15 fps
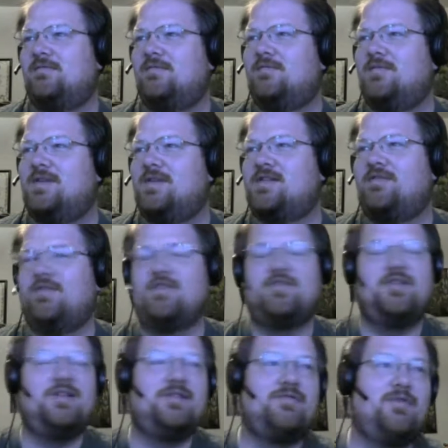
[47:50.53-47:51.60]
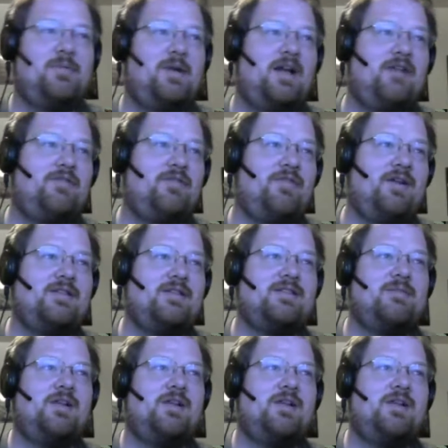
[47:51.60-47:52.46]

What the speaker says: this adventure ends for me and I have to find somebody else